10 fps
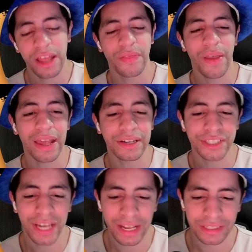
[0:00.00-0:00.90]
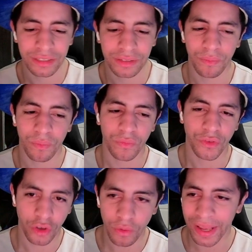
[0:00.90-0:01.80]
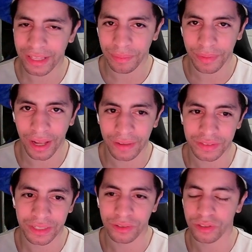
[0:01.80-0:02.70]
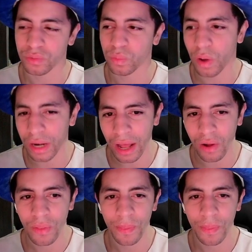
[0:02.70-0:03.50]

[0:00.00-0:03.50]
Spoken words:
They had a chance to make the playoffs. They were just one out.